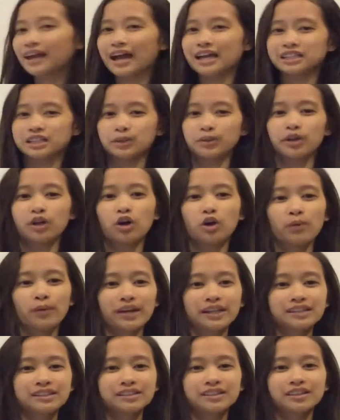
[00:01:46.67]
as it will
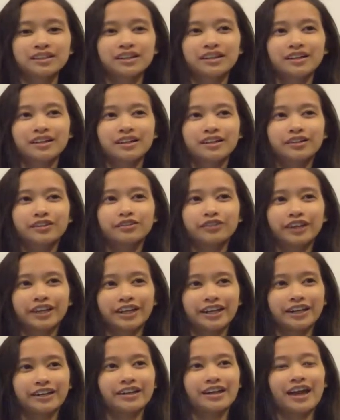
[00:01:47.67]
always
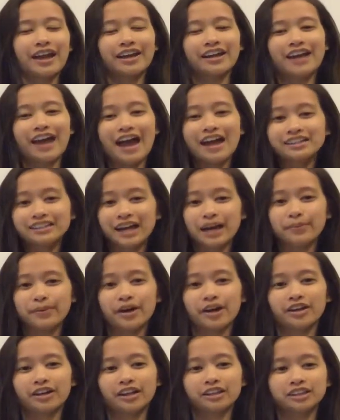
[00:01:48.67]
read it in an
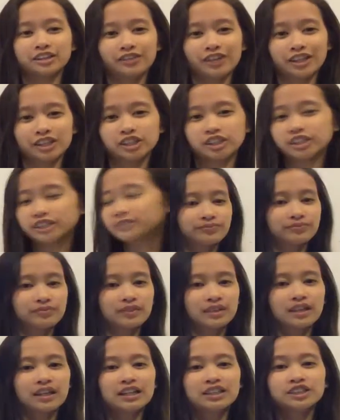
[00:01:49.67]
anti-parallel direction.
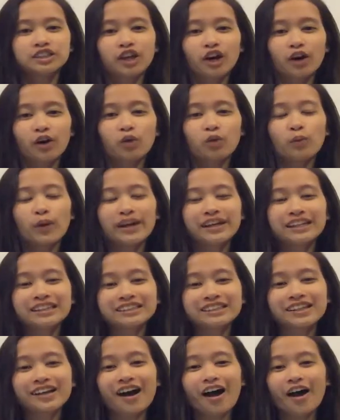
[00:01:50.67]
So when
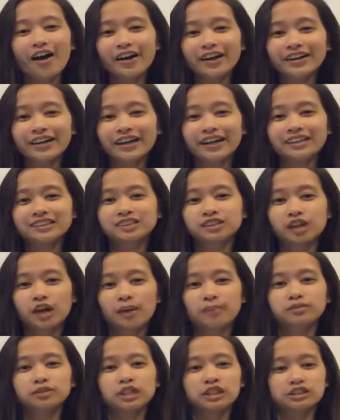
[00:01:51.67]
does the RNA
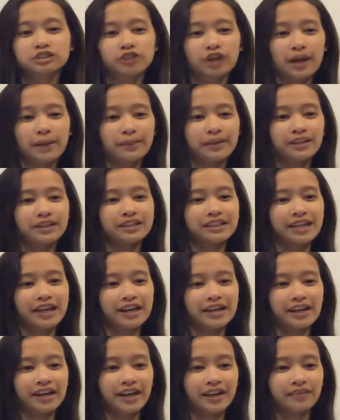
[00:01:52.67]
stop transcribing the
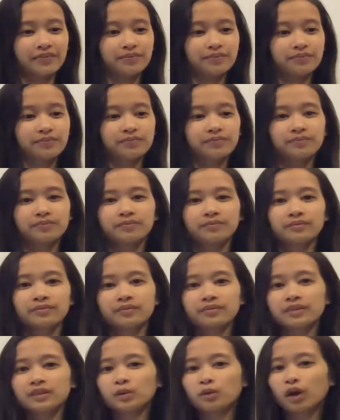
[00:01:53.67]
DNA?
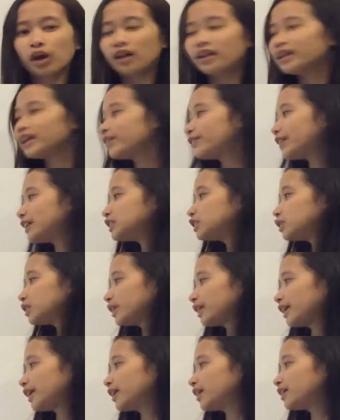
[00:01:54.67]
Well,
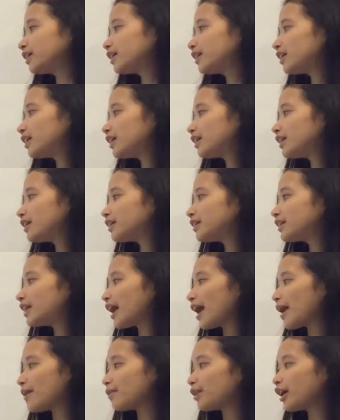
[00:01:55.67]
eventually, the
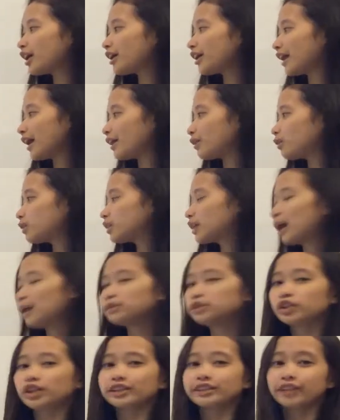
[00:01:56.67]
mRNA will
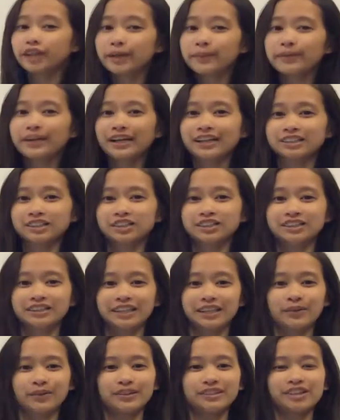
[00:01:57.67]
come to a termination
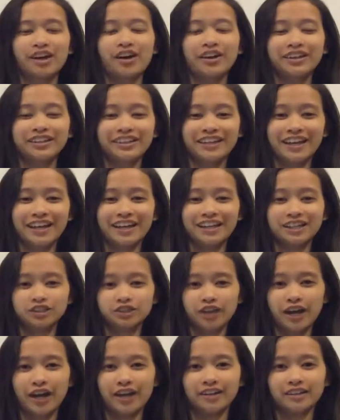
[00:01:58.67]
sequence on the DNA
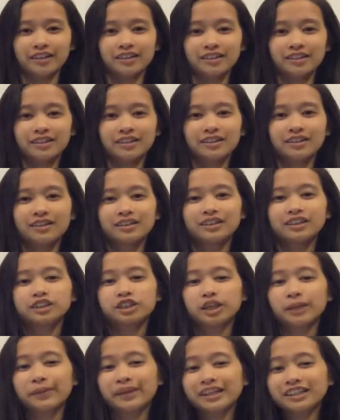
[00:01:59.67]
strand.
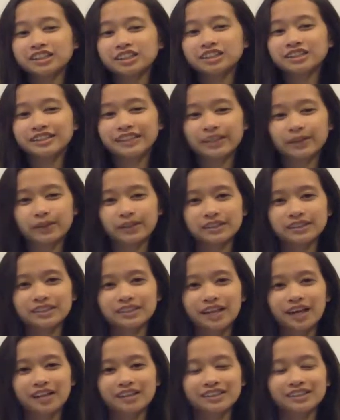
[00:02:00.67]
The termination sequence
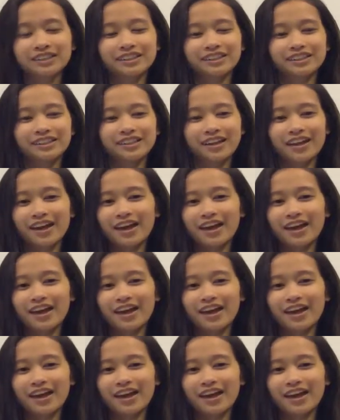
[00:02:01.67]
tells the